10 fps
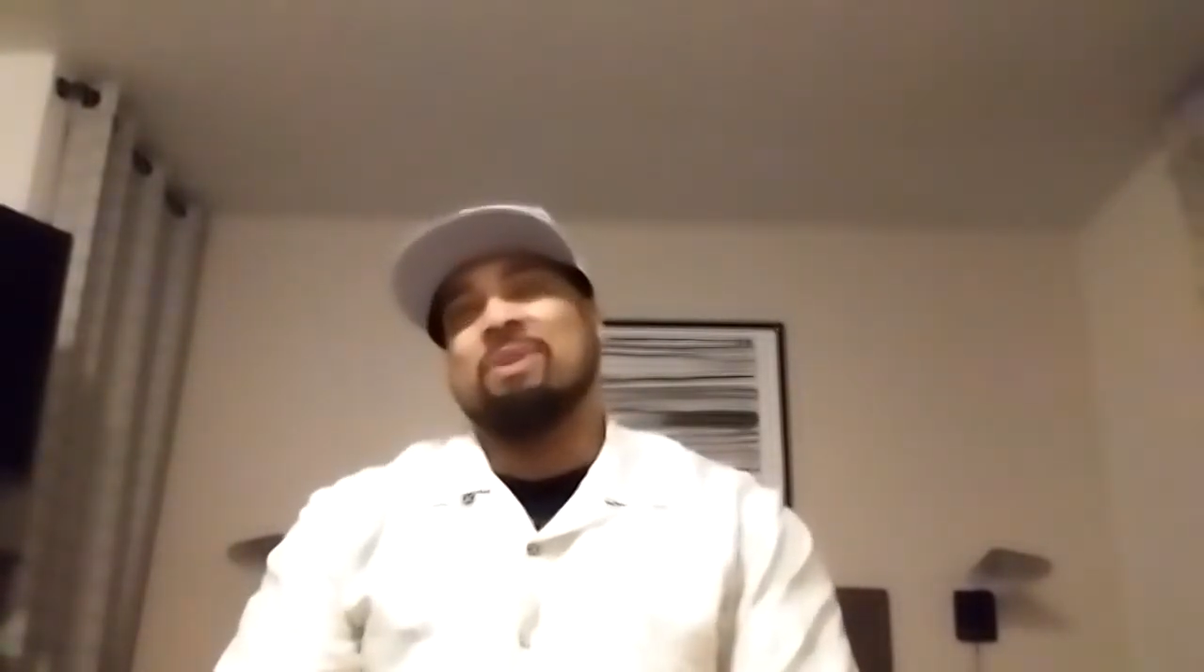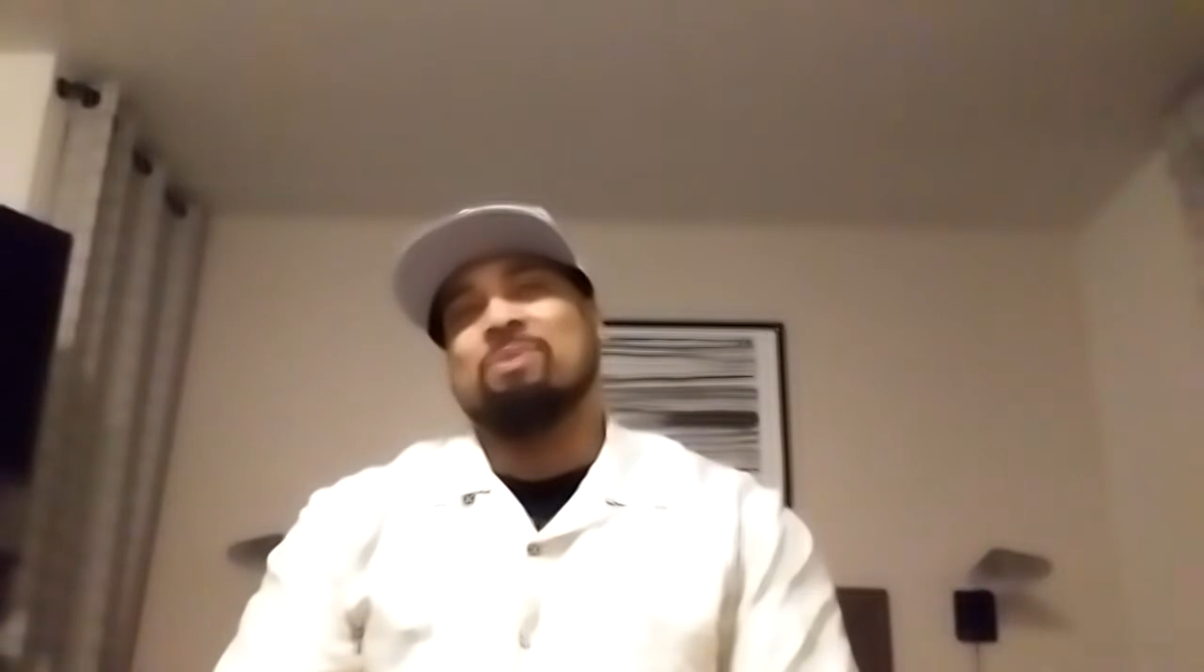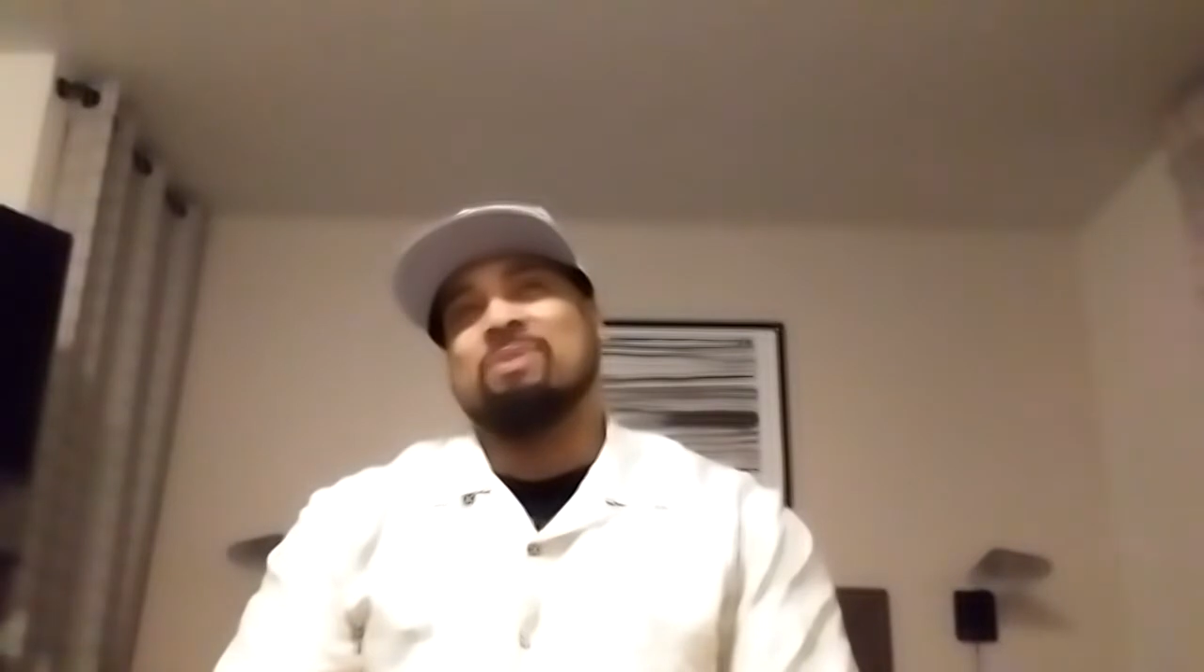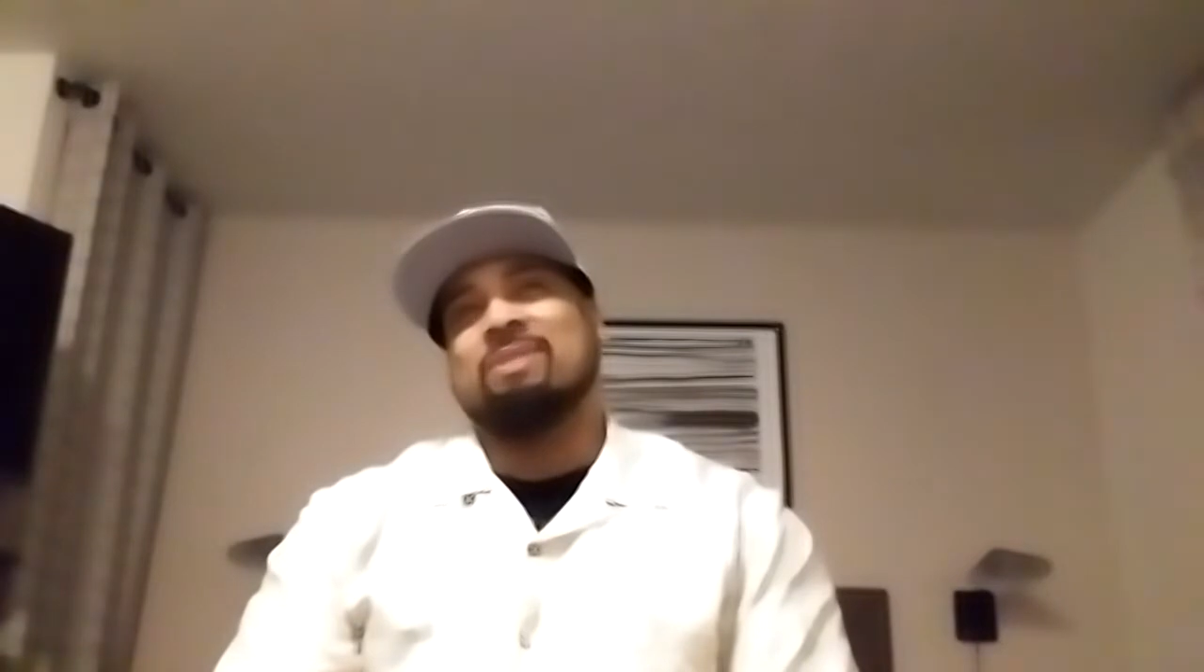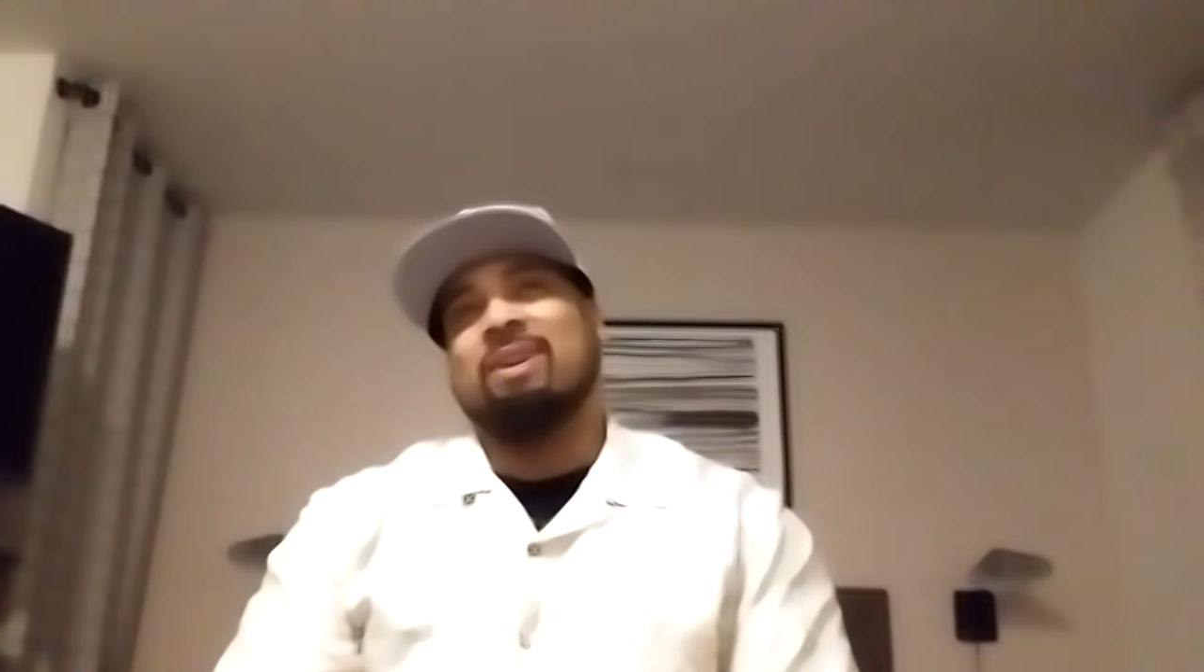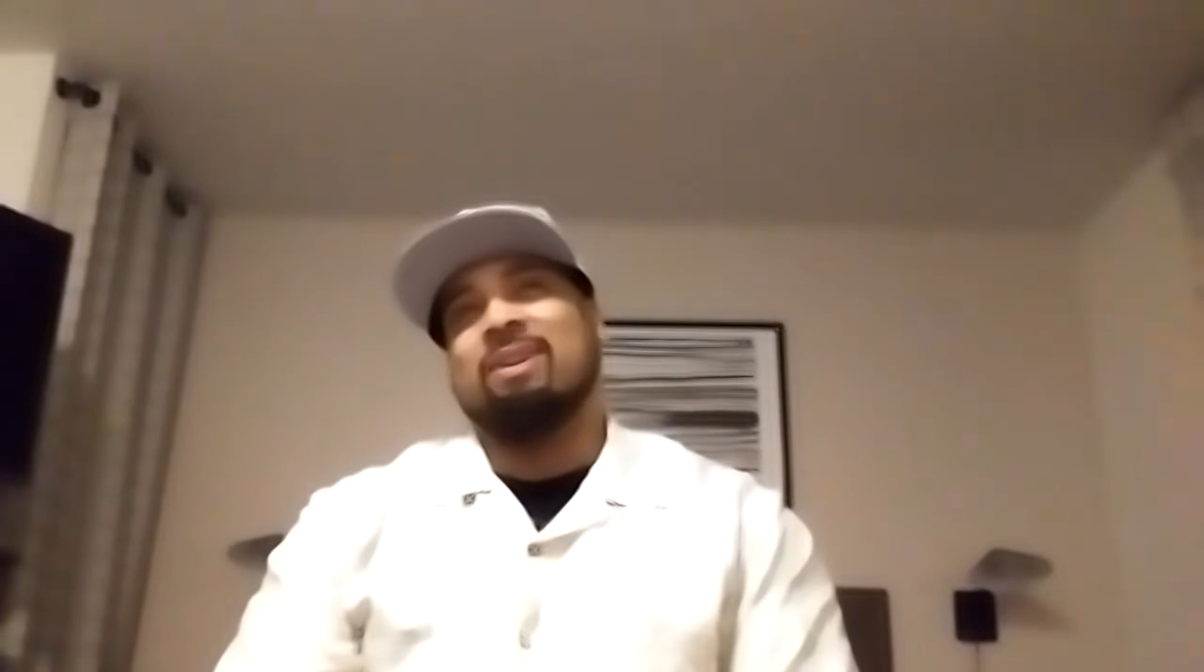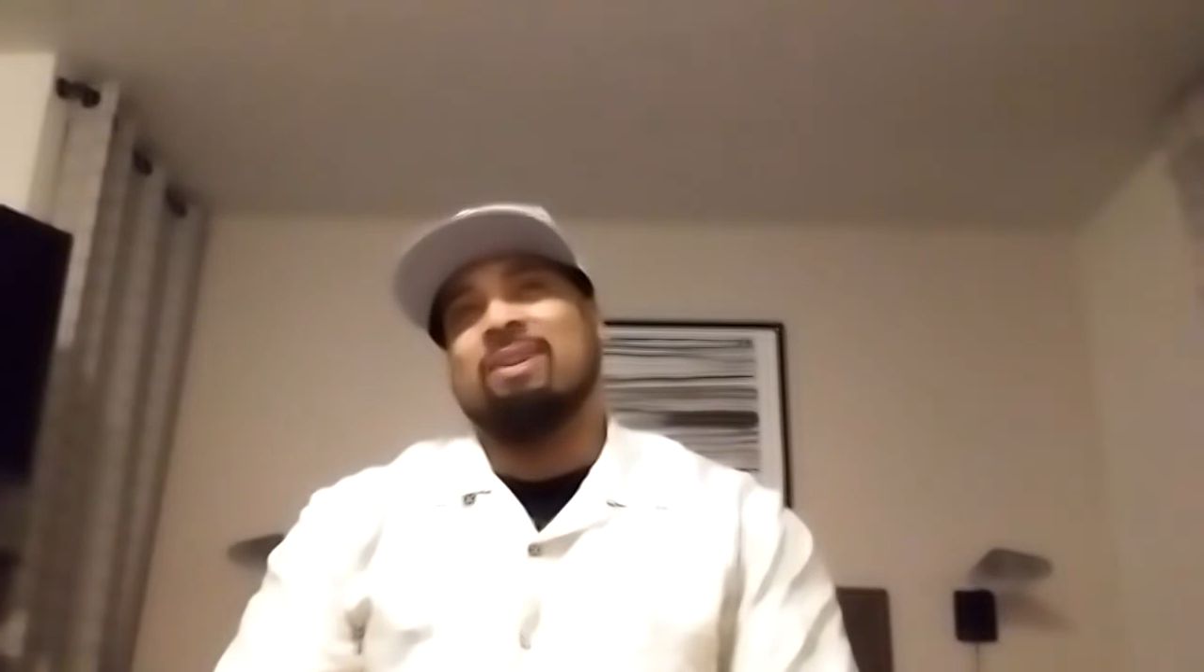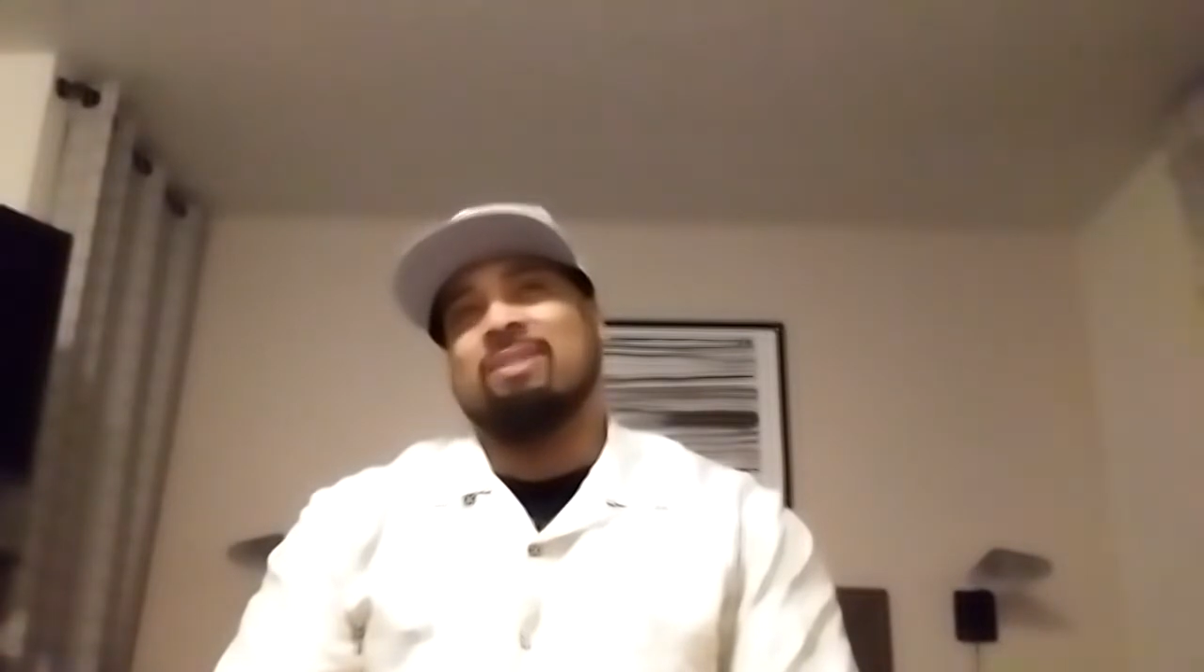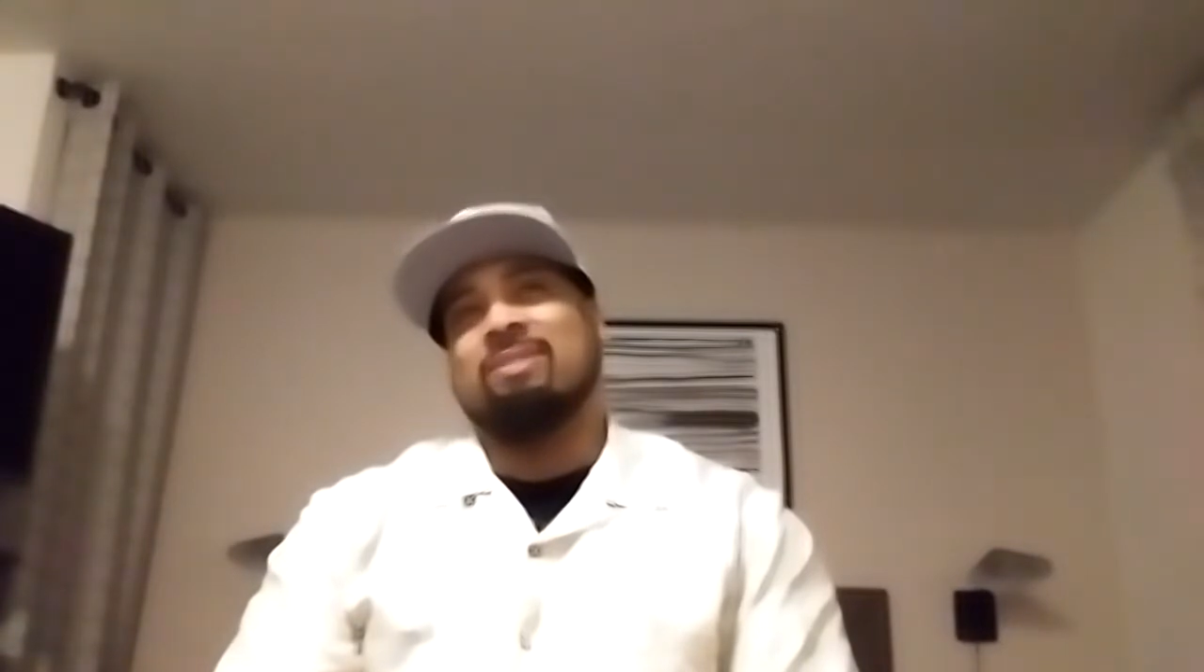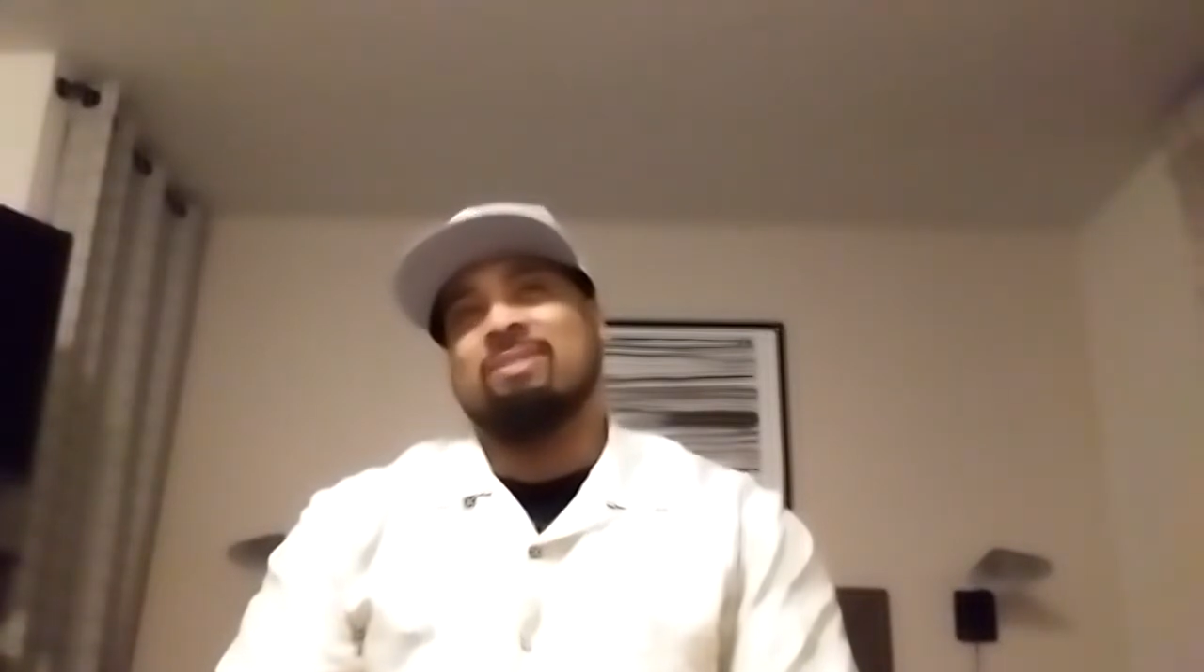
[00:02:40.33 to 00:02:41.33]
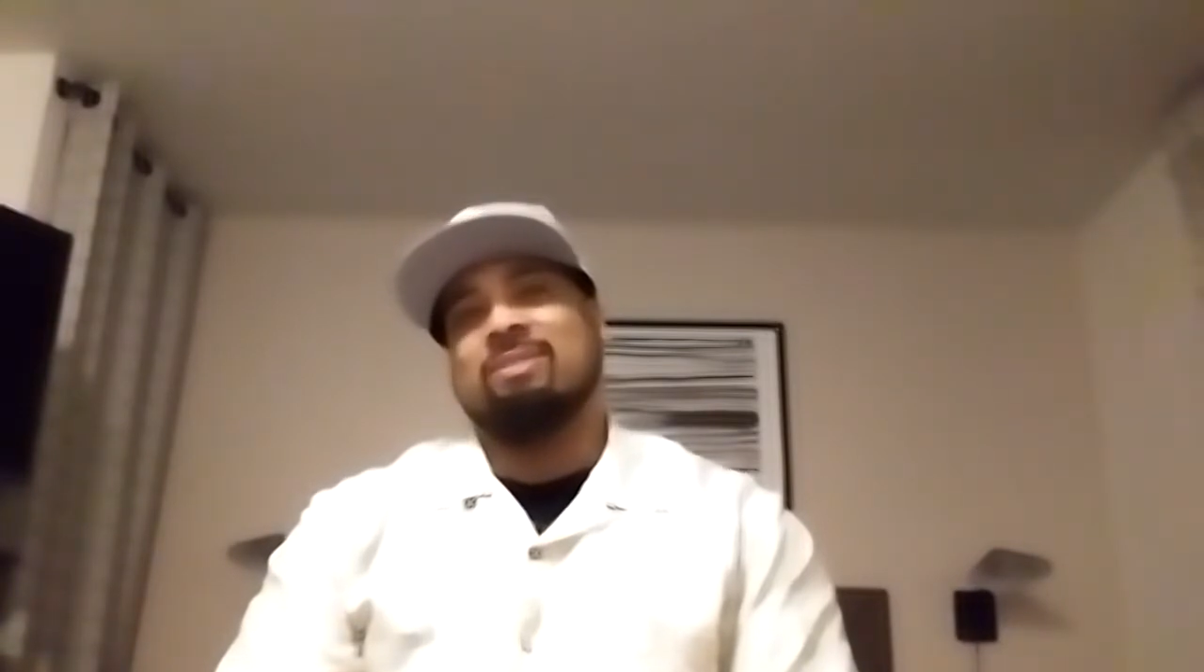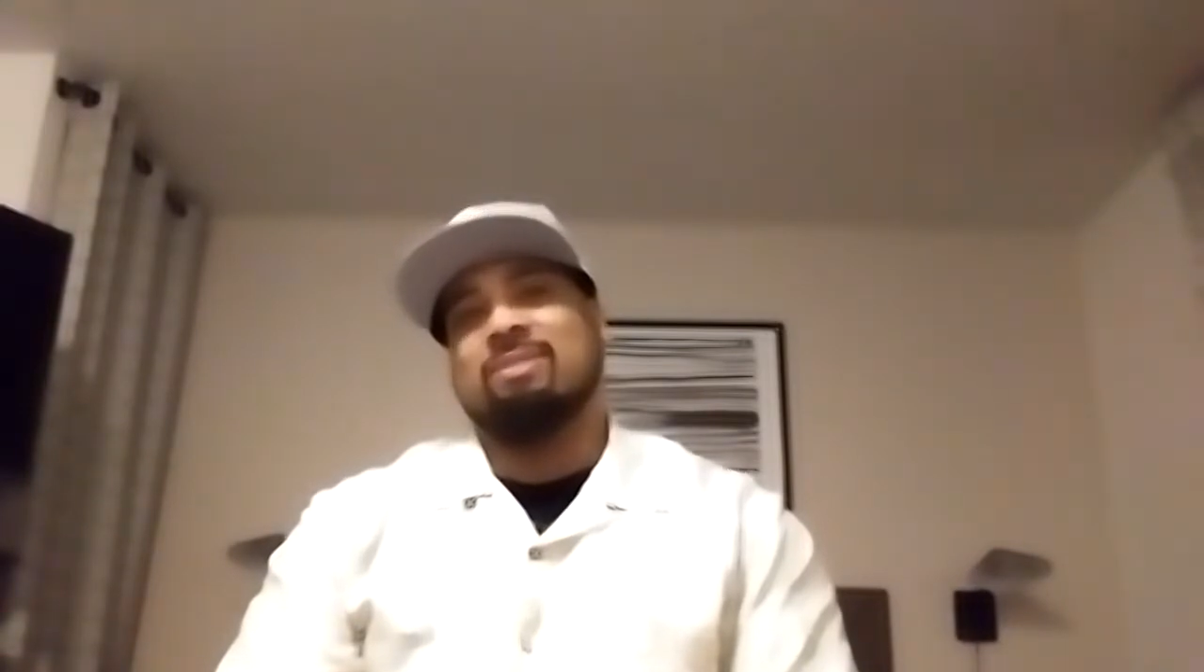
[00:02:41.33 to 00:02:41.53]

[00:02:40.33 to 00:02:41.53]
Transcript: he was there.